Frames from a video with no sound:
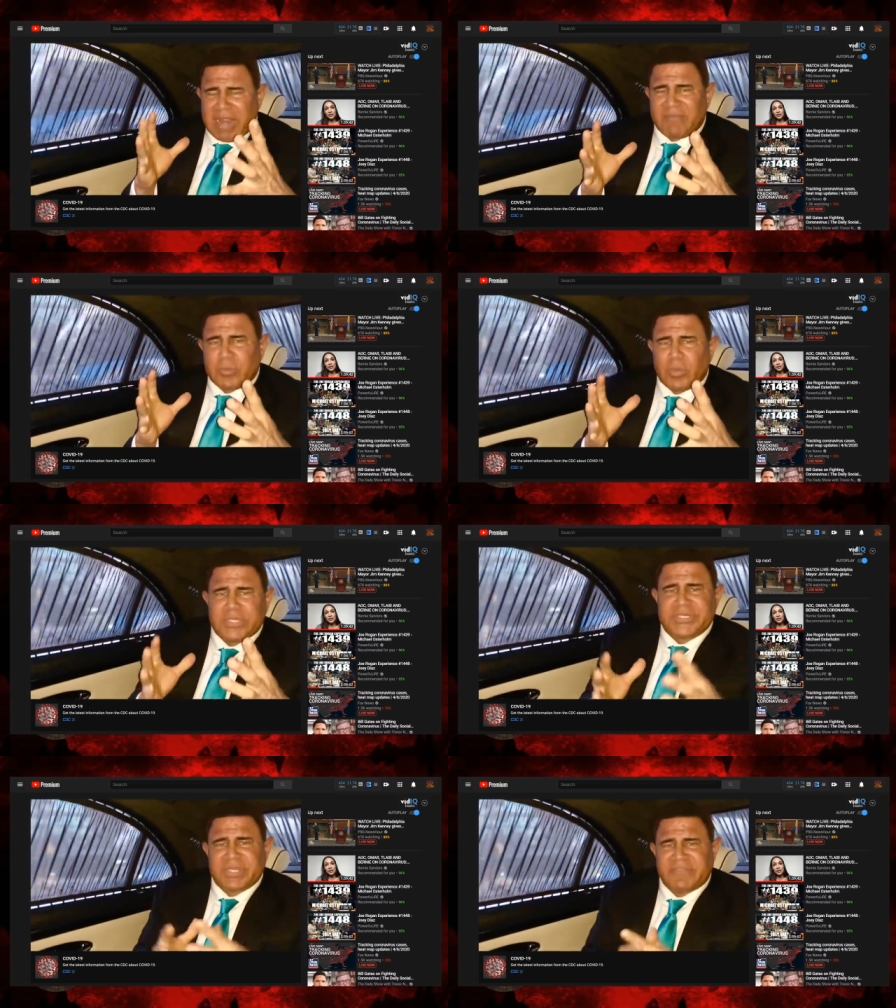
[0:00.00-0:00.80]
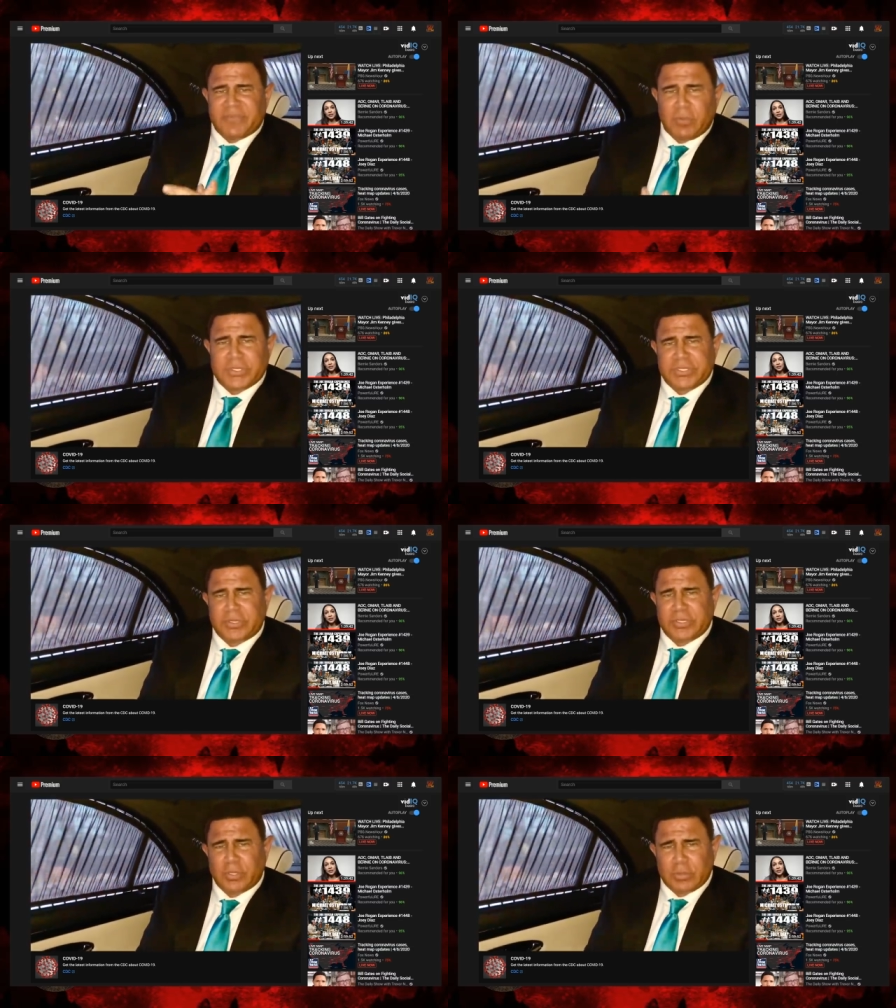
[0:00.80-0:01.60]
everyone stay
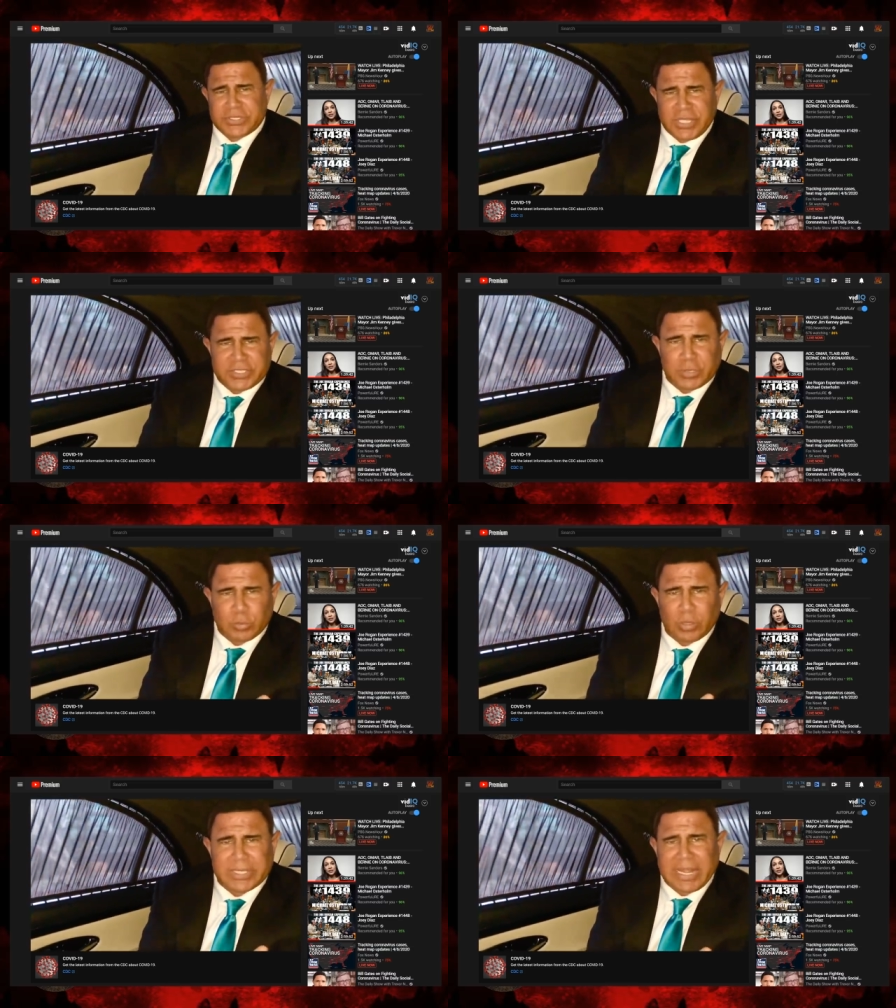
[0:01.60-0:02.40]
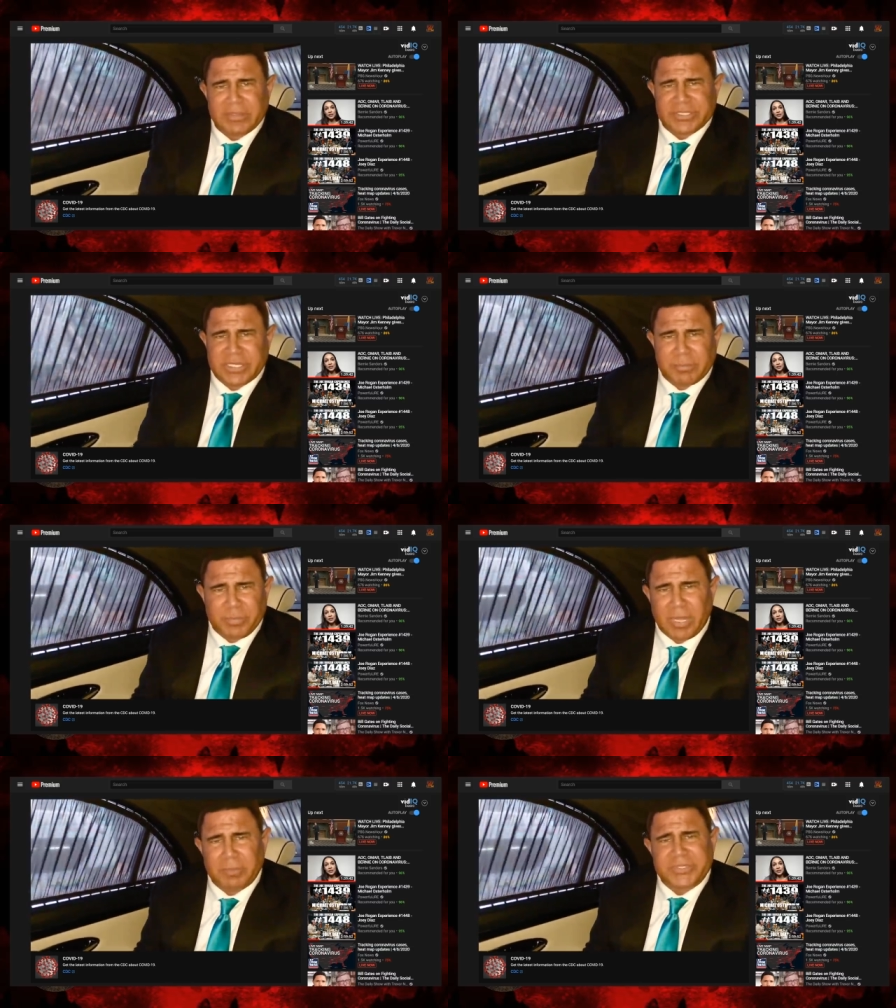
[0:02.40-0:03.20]
focused on your goals, get your workouts,
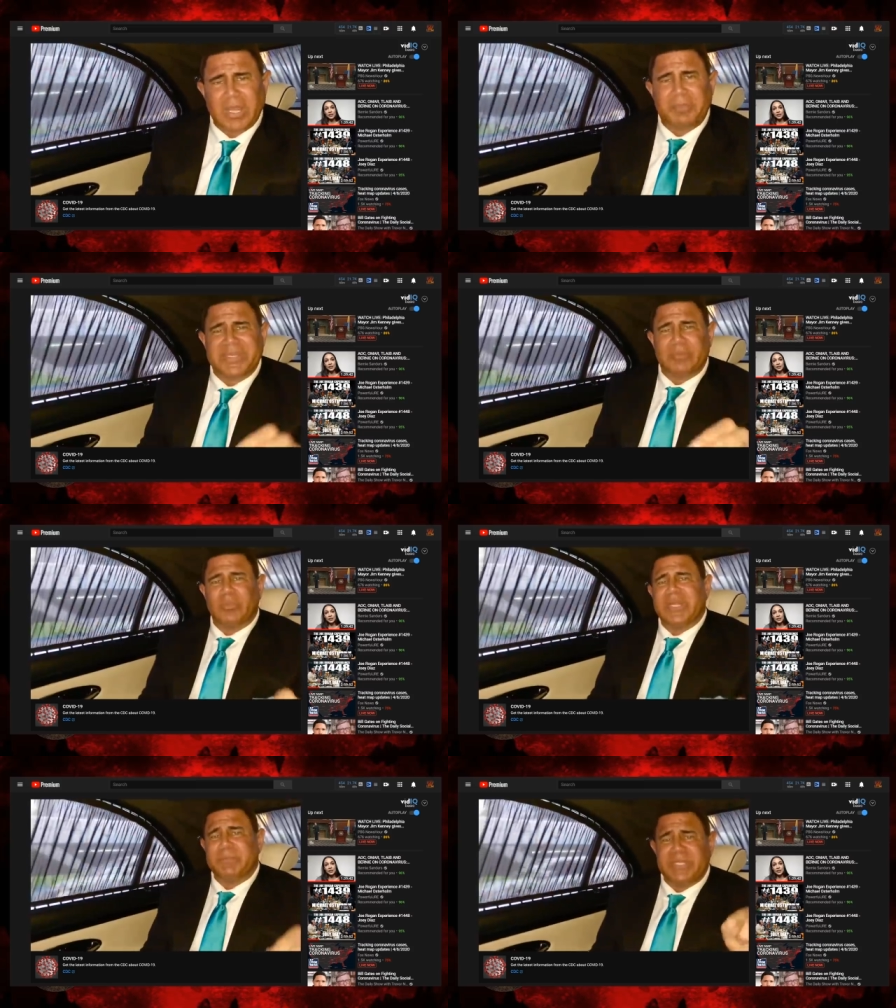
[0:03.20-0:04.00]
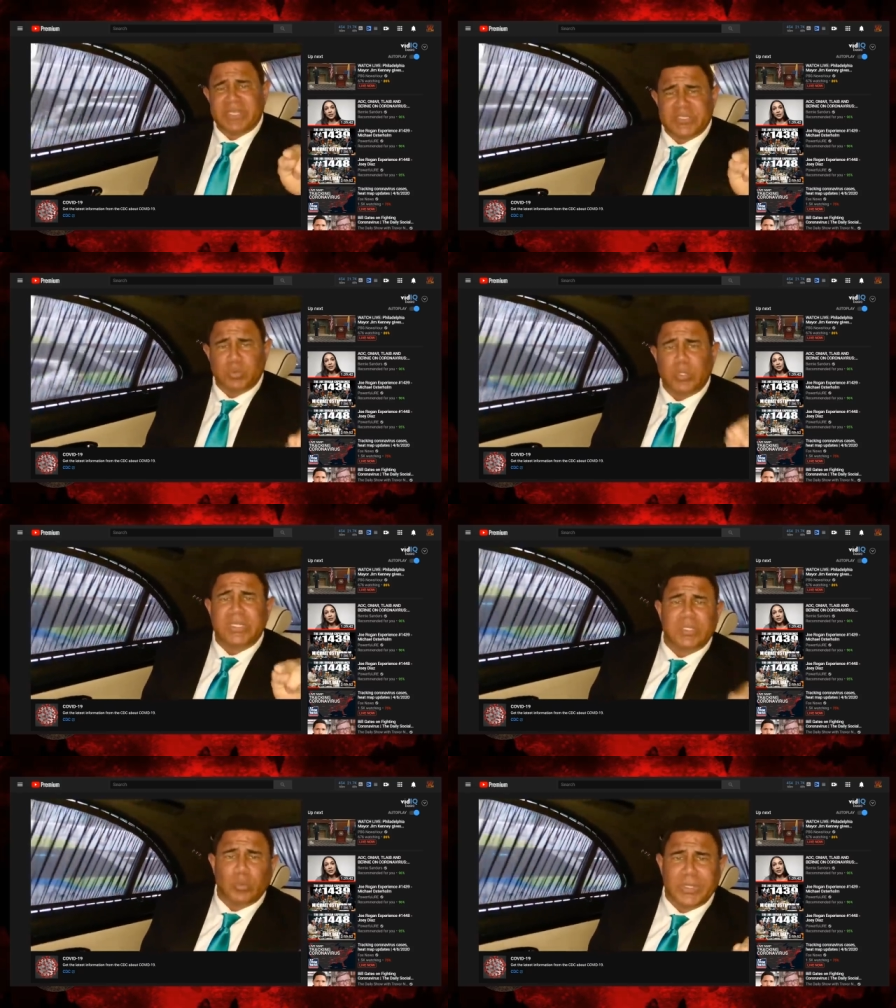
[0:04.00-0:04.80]
get pumped up, get ready because
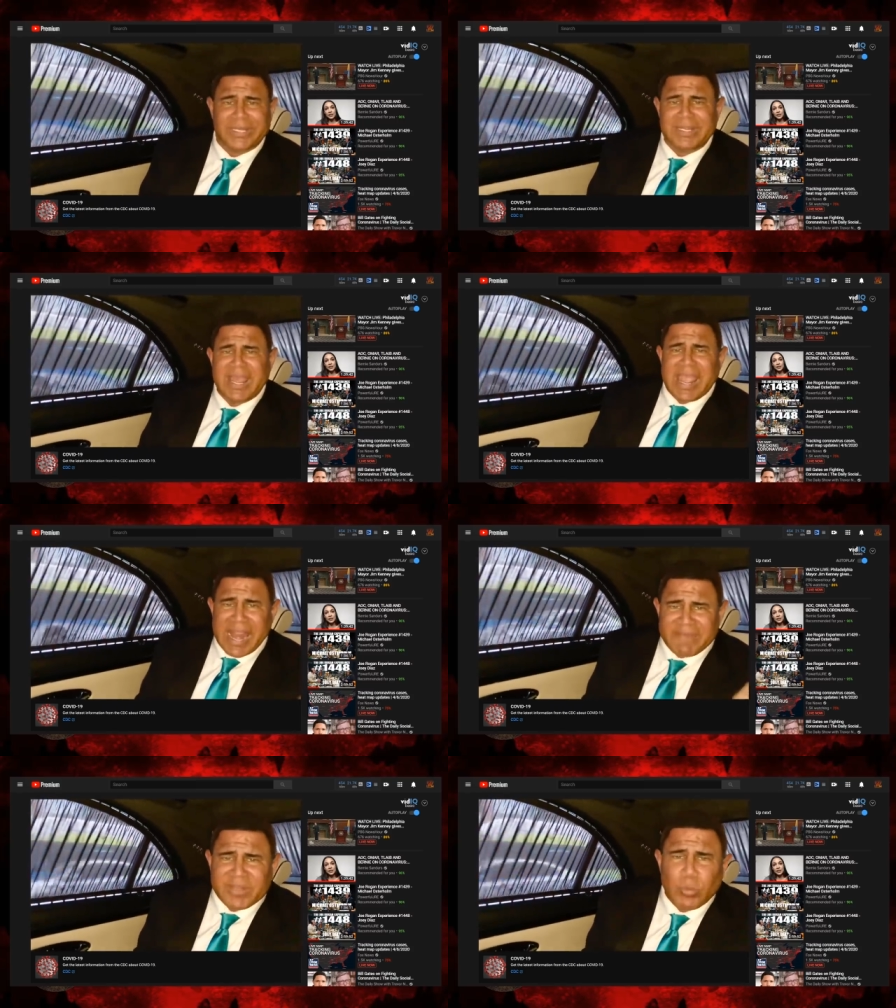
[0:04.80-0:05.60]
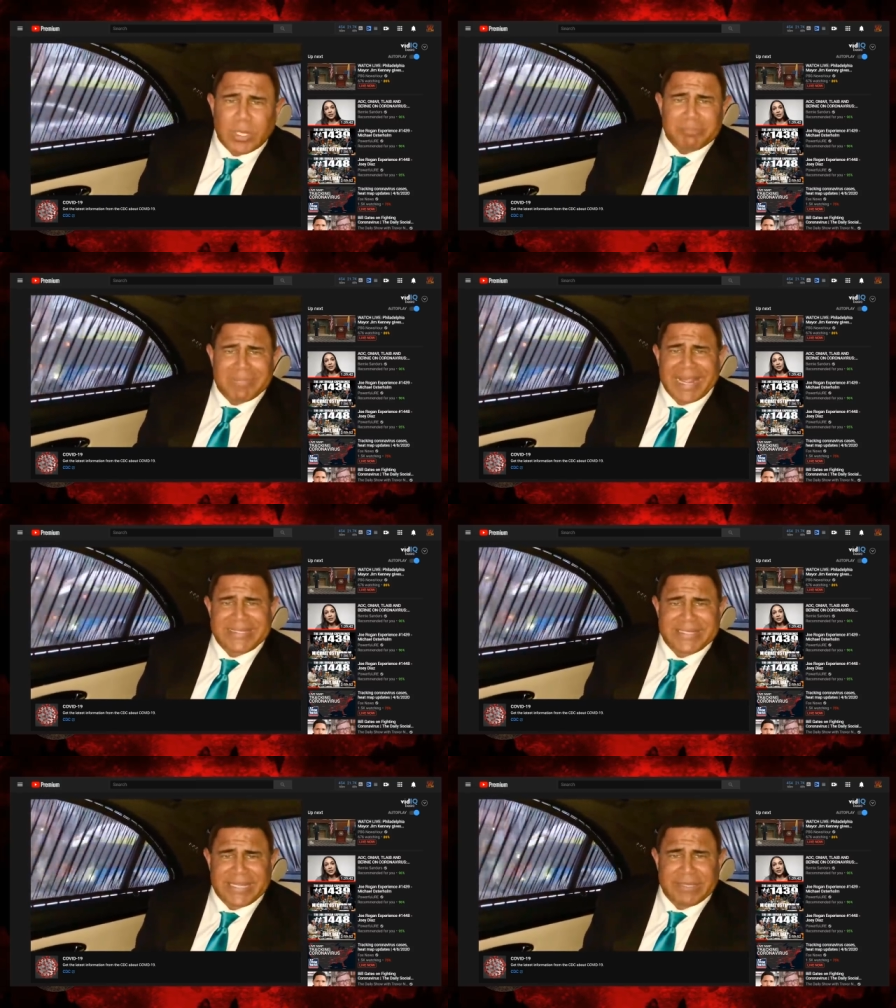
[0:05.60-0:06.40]
we're going to win. Everyone on
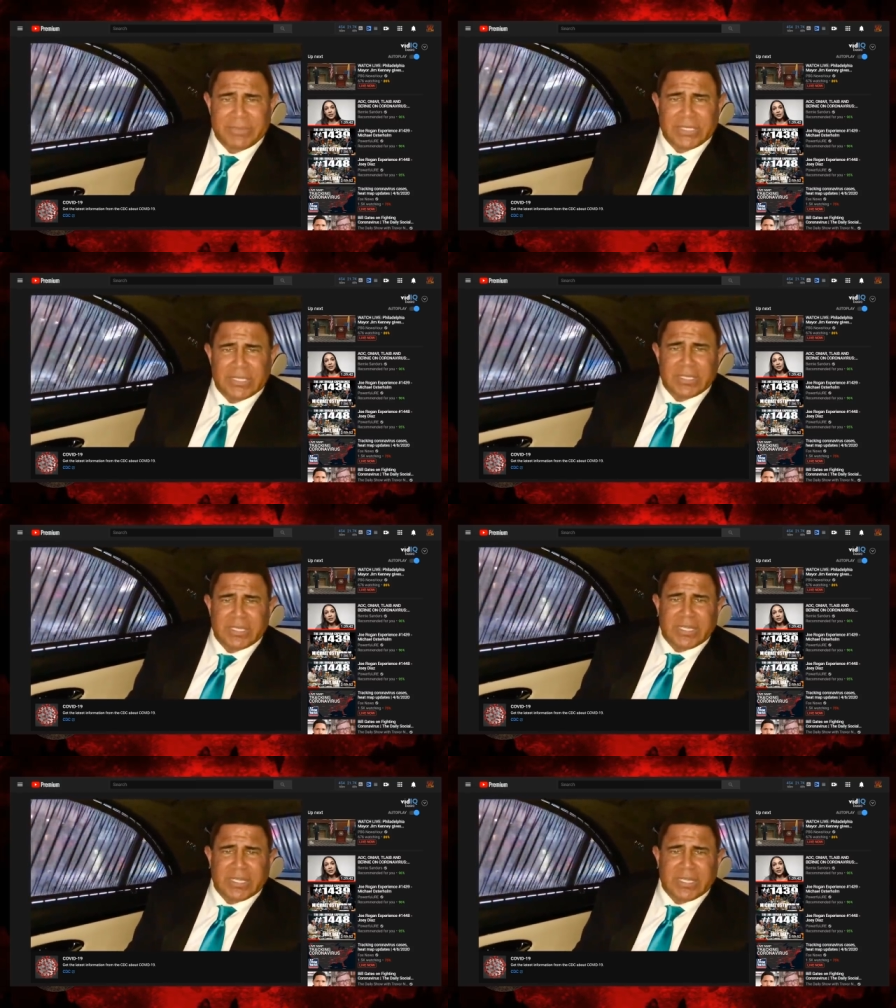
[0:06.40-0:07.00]
my team